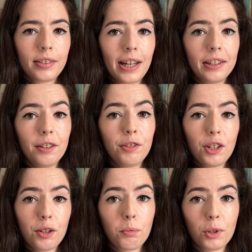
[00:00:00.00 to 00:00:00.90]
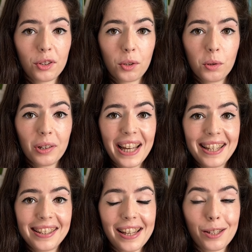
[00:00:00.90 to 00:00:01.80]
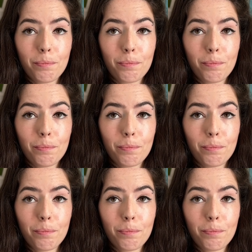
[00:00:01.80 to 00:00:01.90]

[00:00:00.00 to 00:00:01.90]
And if you don't know what a skort is, it's